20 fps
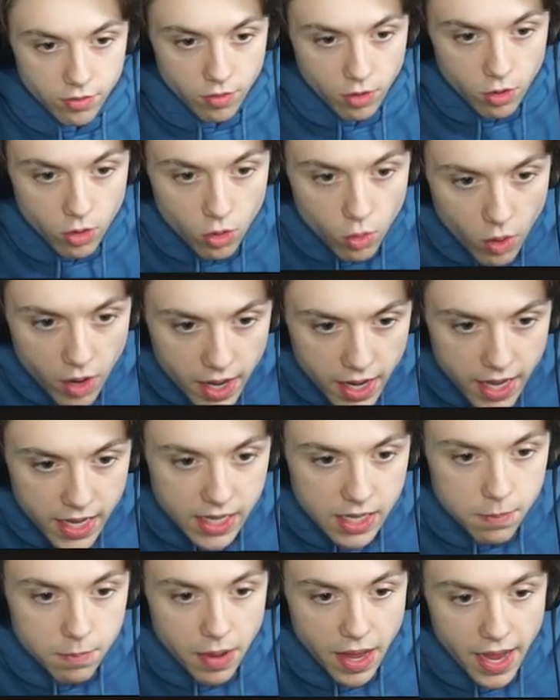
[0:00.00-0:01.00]
Throw away
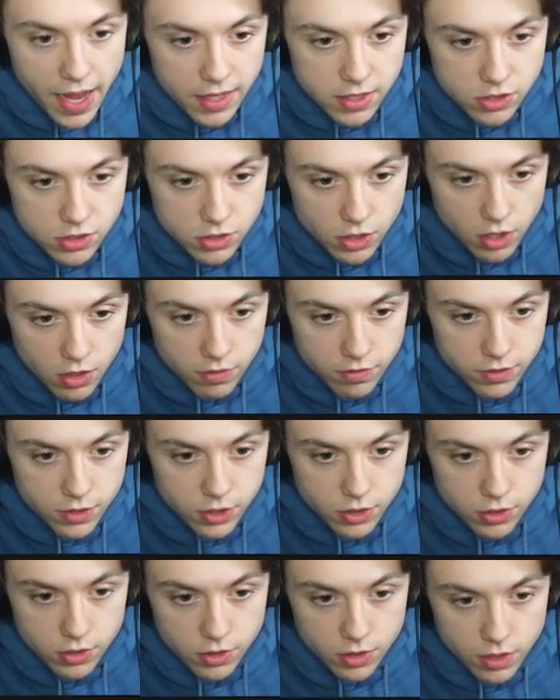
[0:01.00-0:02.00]
any bad stuff,
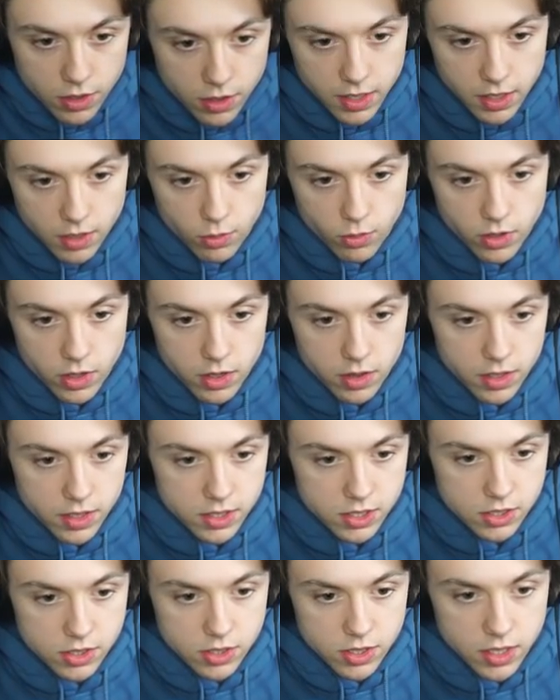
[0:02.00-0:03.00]
dude. Get rid of
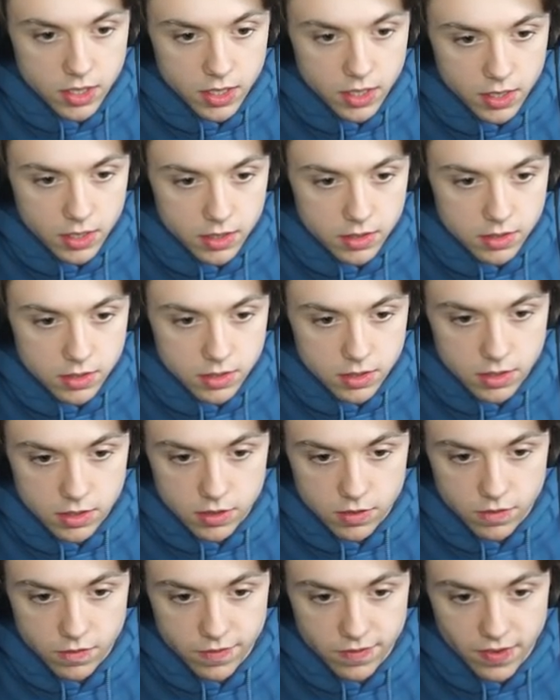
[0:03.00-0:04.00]
these seeds and
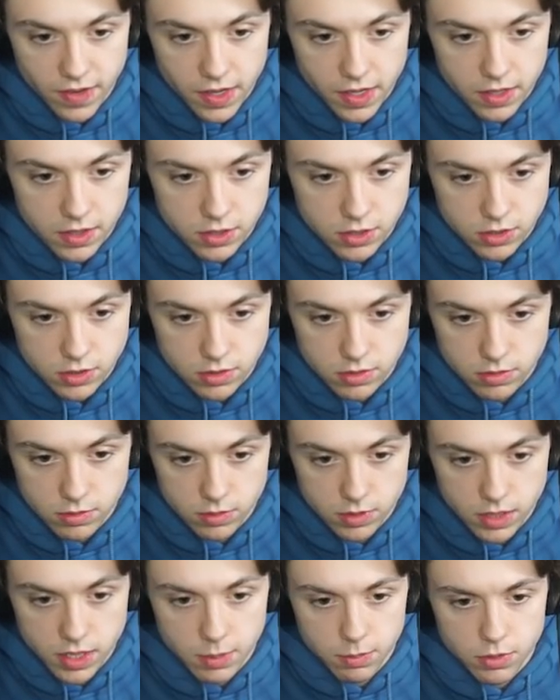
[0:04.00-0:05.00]
this face. You
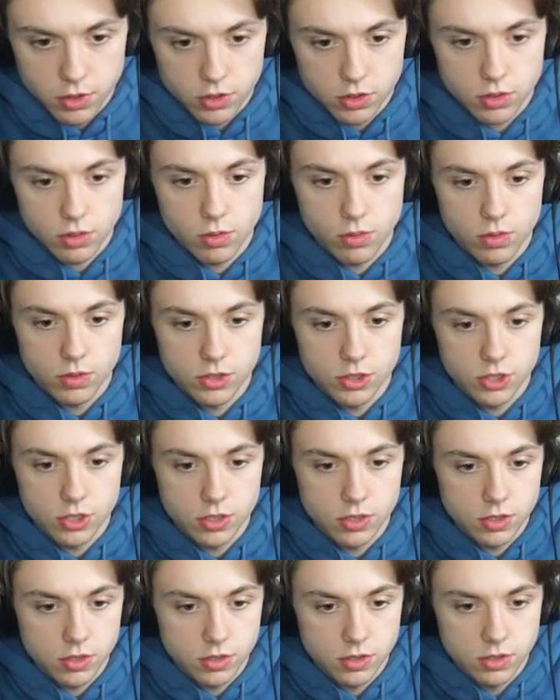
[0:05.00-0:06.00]
want to keep the
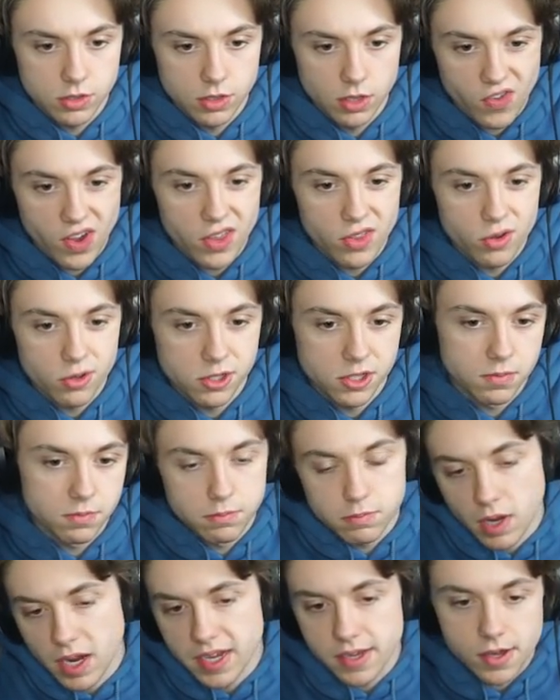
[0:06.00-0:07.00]
torches. Feathers
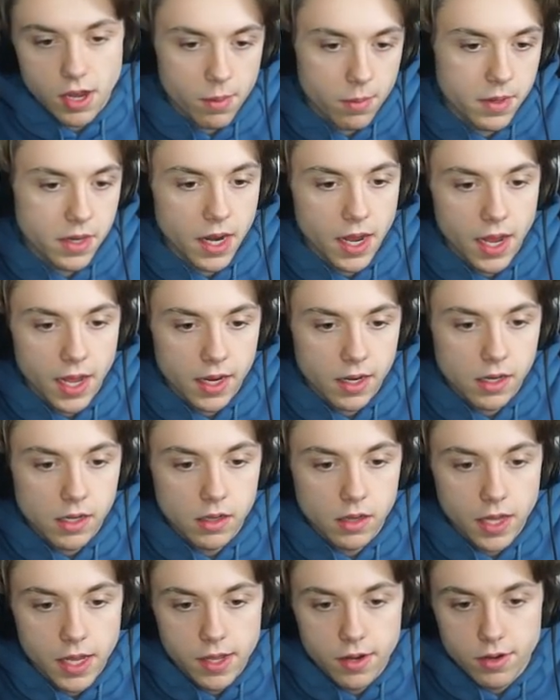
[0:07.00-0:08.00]
might come in
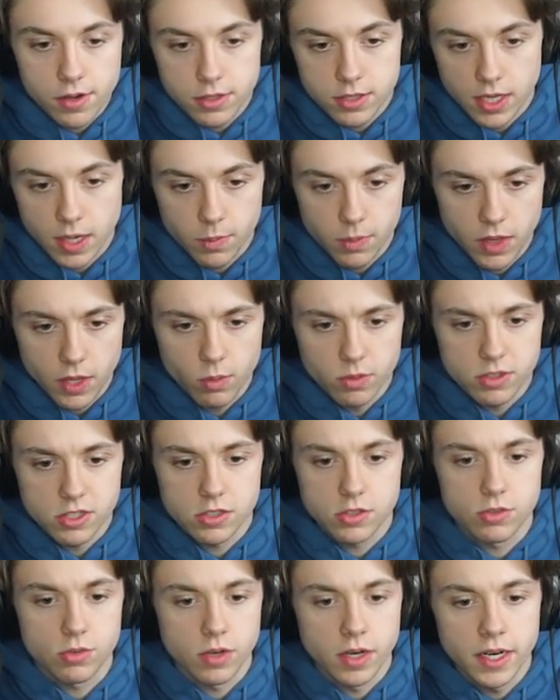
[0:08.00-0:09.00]
handy later. Same thing with
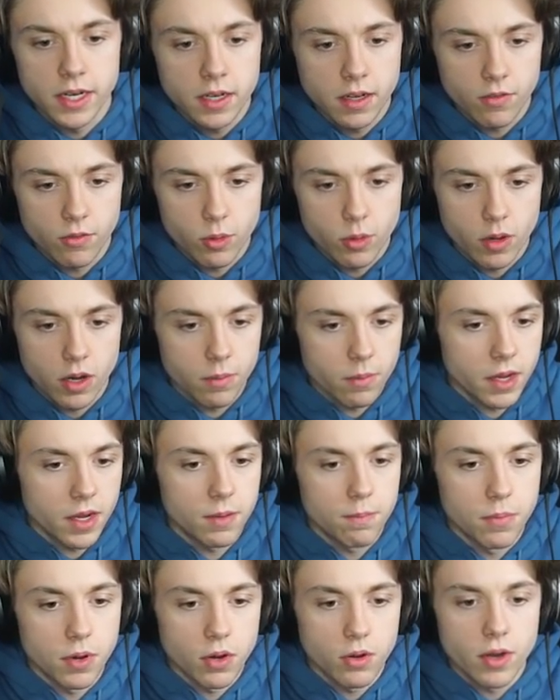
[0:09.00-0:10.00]
string if we want to
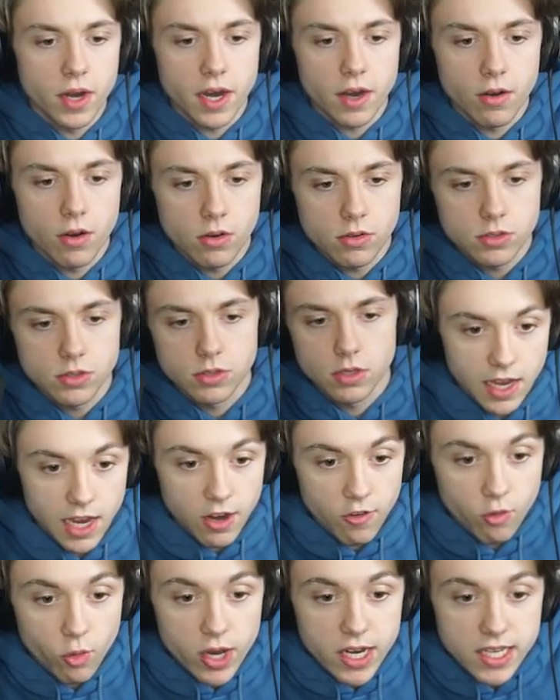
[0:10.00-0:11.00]
make bow and arrows.
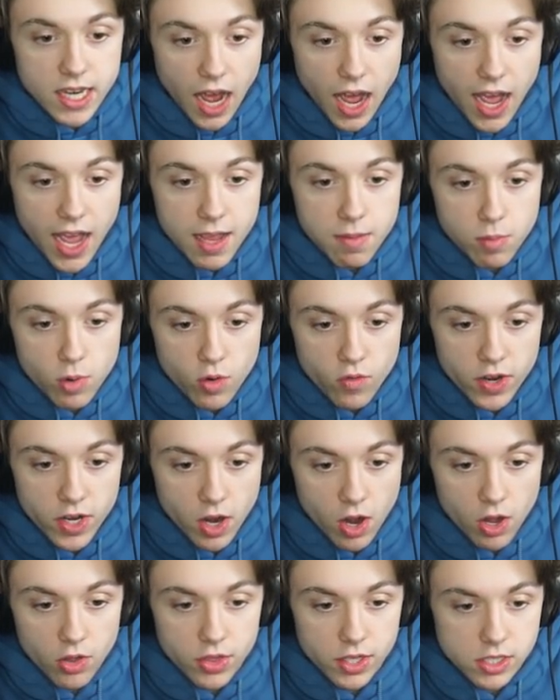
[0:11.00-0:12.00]
If we die moving
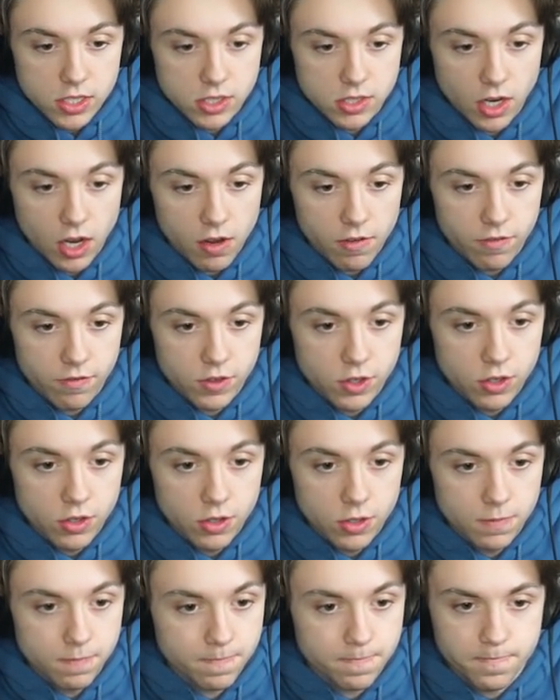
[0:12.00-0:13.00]
all this stuff,
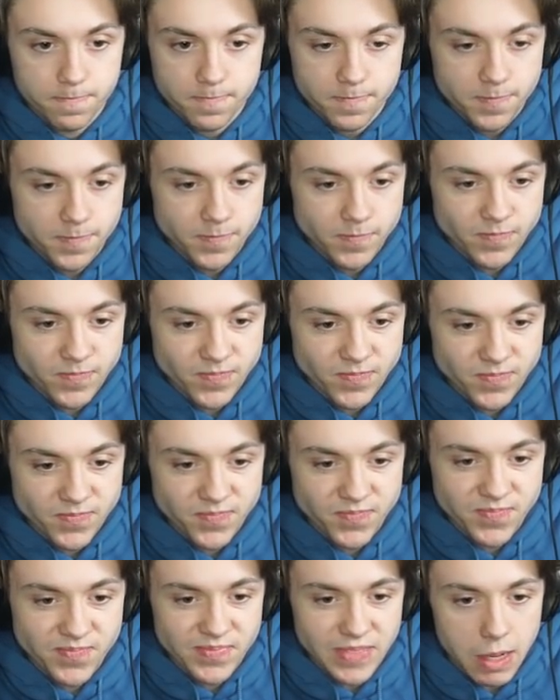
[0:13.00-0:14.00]
dude,
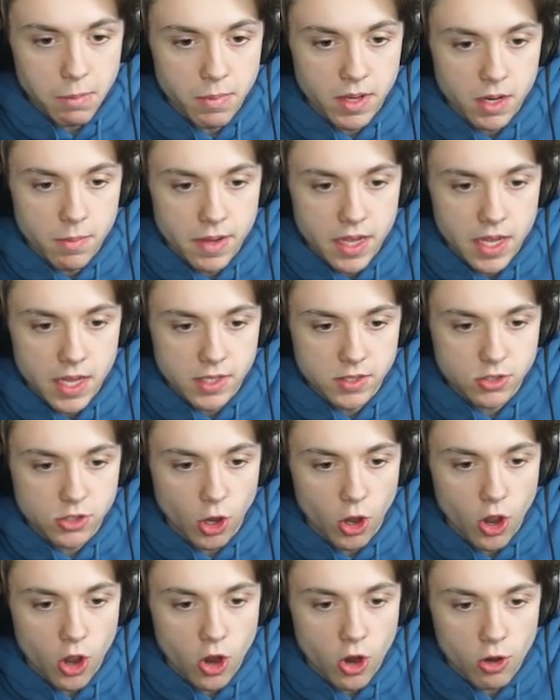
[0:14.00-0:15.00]
mm, I'm going to be
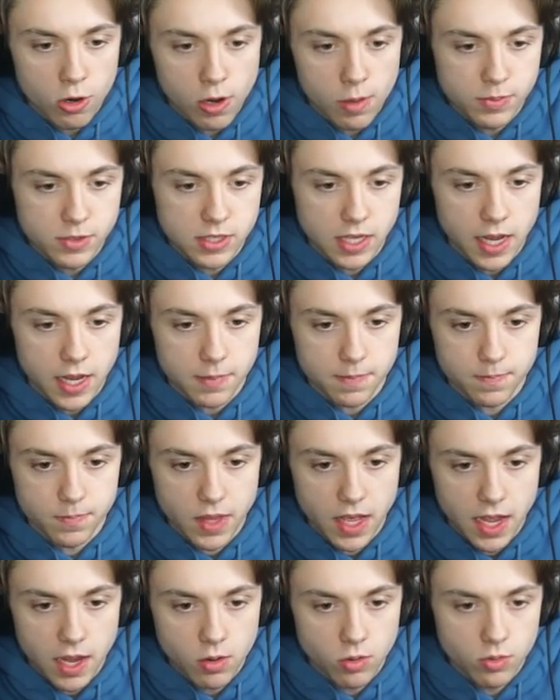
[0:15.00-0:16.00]
so upset.
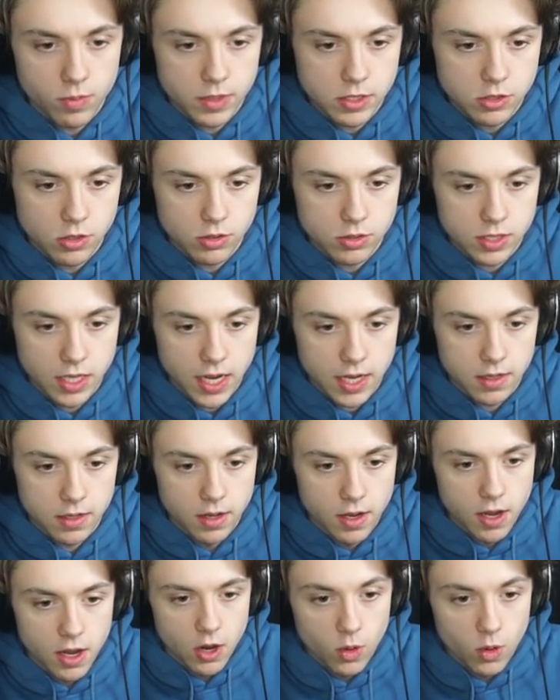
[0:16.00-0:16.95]
I will be so sad.